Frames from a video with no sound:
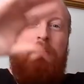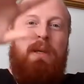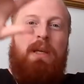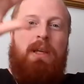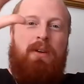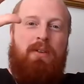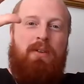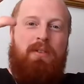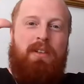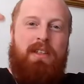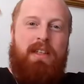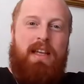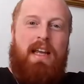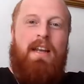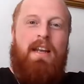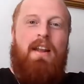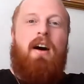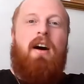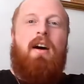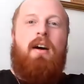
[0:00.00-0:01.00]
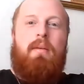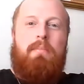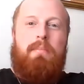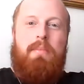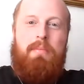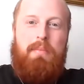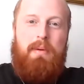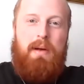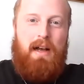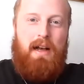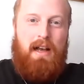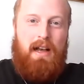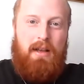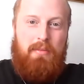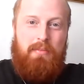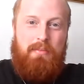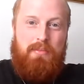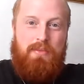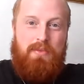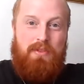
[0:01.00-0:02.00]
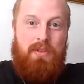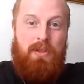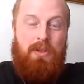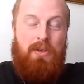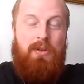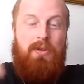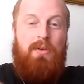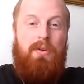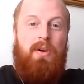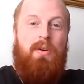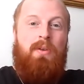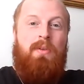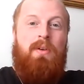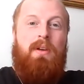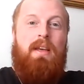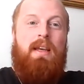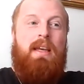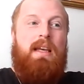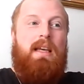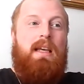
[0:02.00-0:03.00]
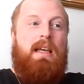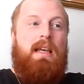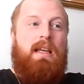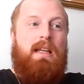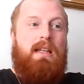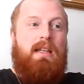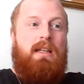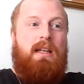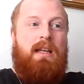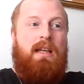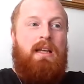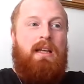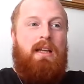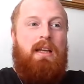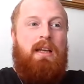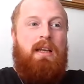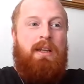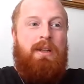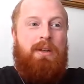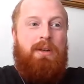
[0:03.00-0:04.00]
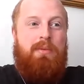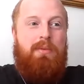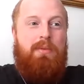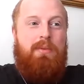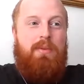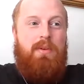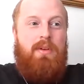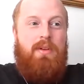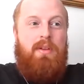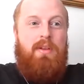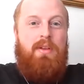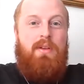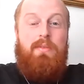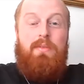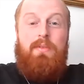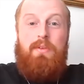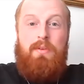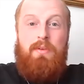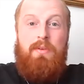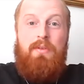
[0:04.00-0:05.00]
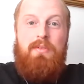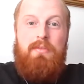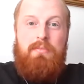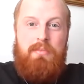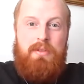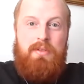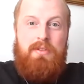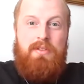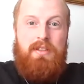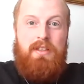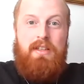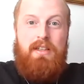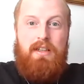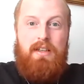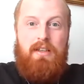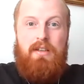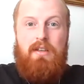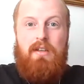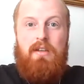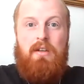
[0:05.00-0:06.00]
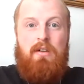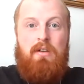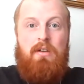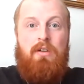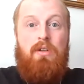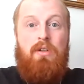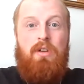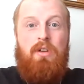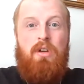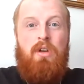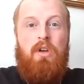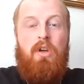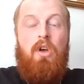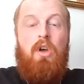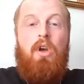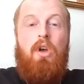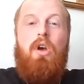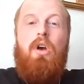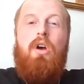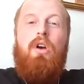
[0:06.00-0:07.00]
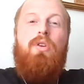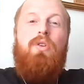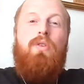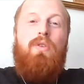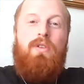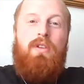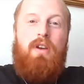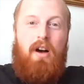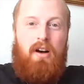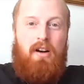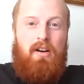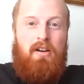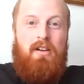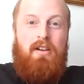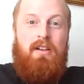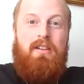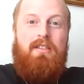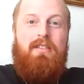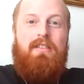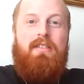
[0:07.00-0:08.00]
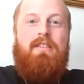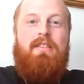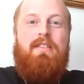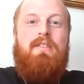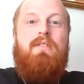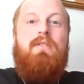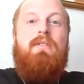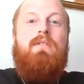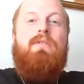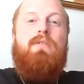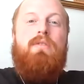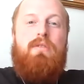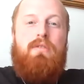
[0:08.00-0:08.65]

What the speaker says: beyond and up, perhaps. You know, it good music, good art, good